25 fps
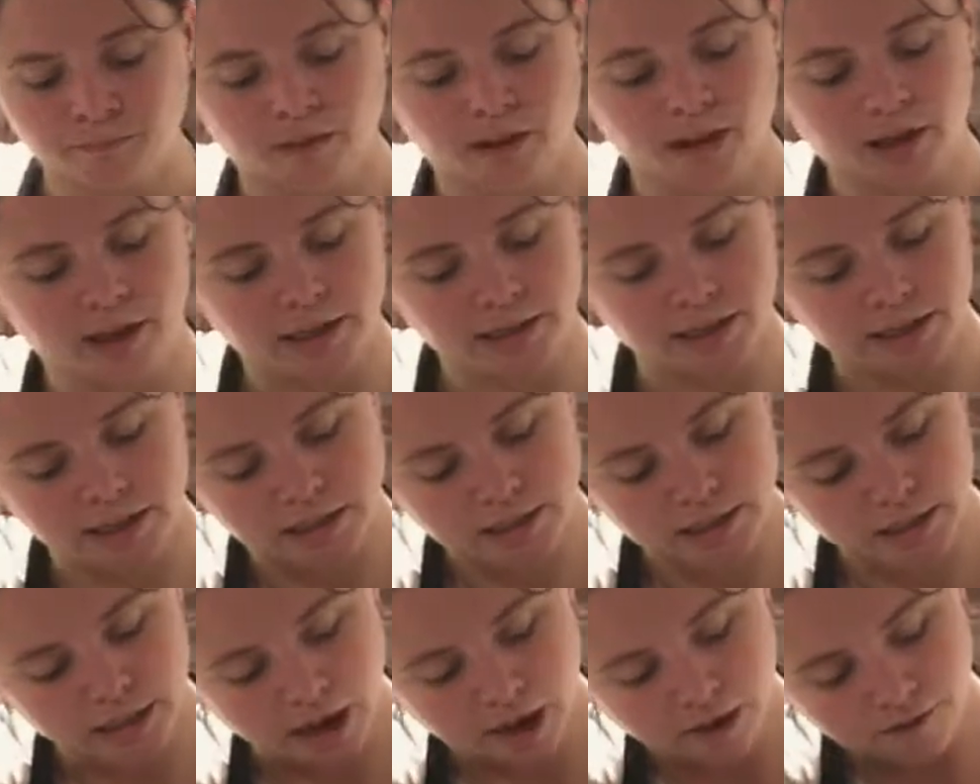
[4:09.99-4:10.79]
It
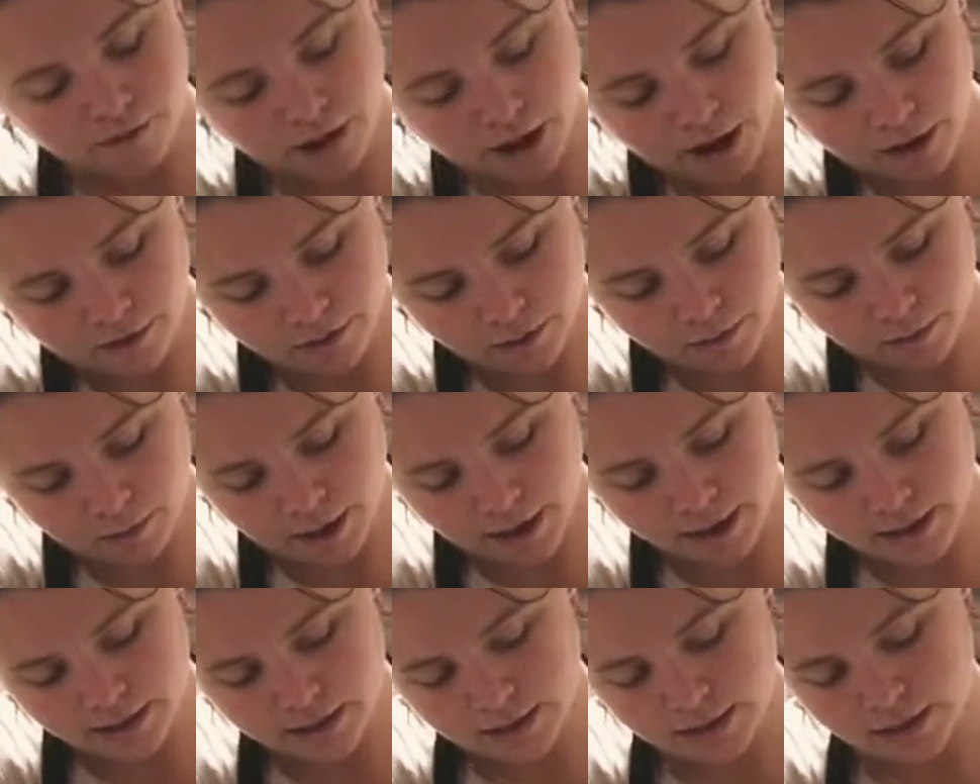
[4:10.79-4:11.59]
doesn't have a heavy
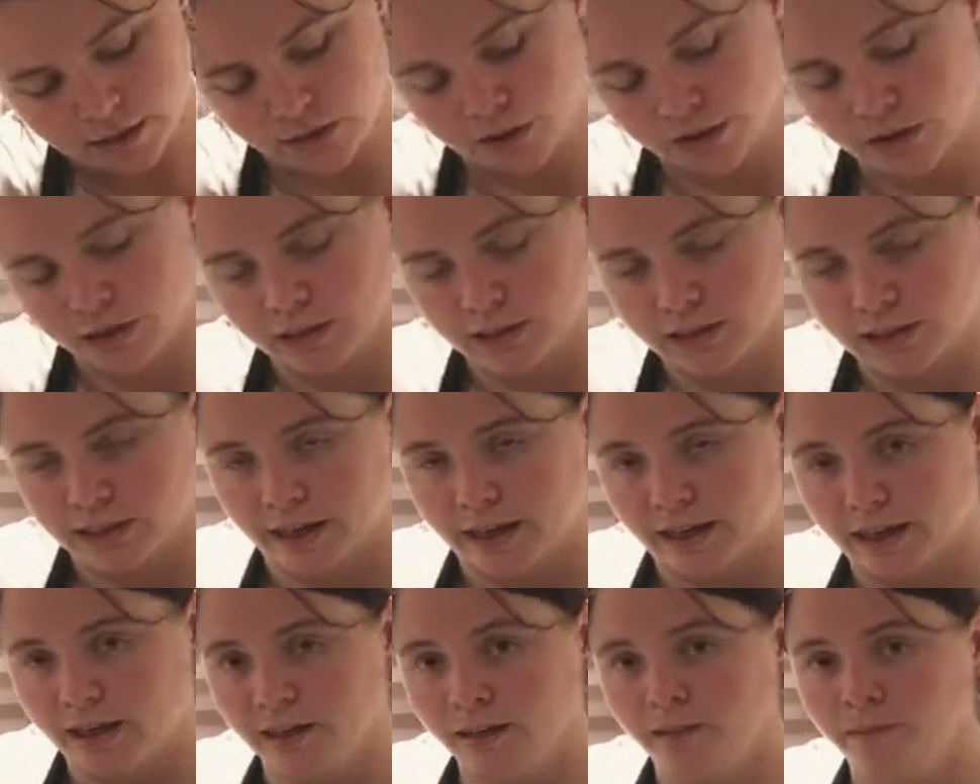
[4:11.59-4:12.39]
base, as you can
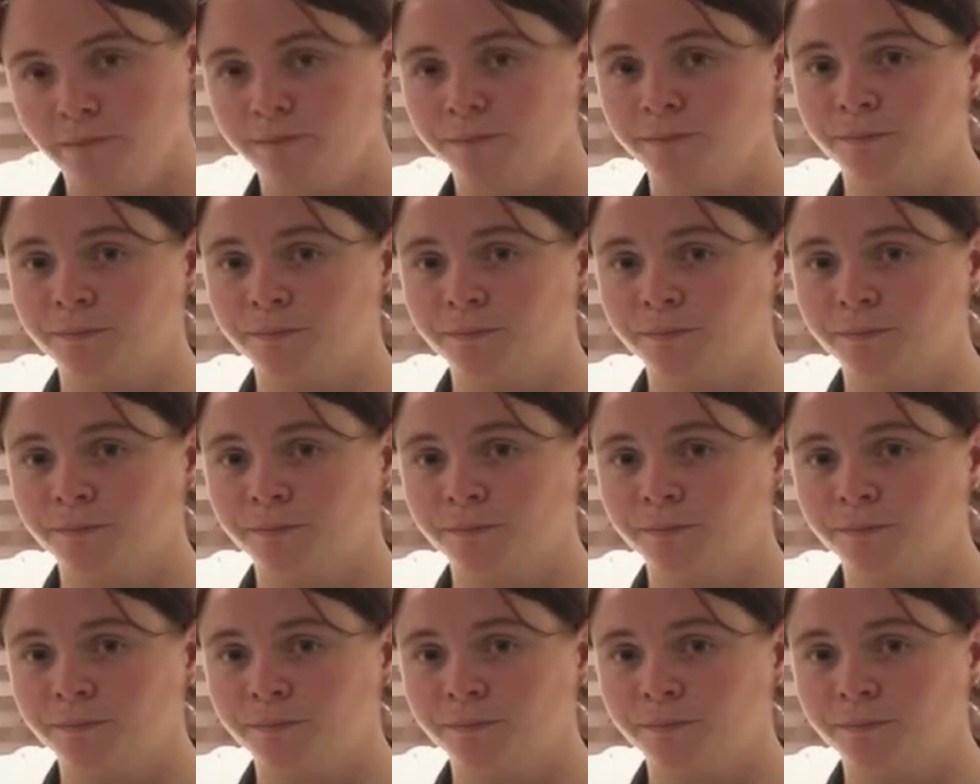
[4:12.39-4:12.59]
see.